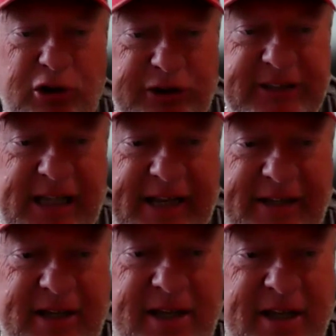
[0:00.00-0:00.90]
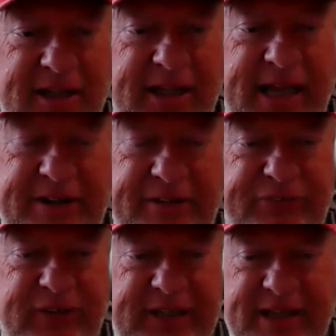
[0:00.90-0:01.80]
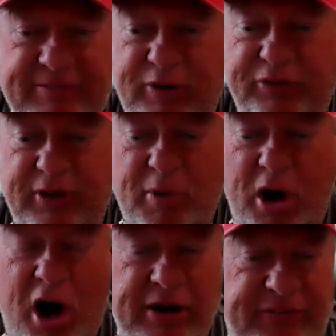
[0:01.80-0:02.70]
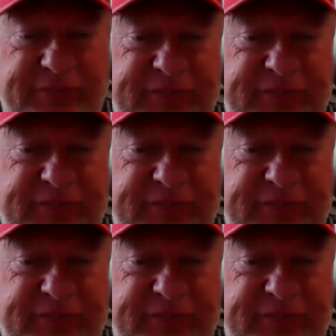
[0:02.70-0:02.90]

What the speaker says: looks like. Let us give you some honest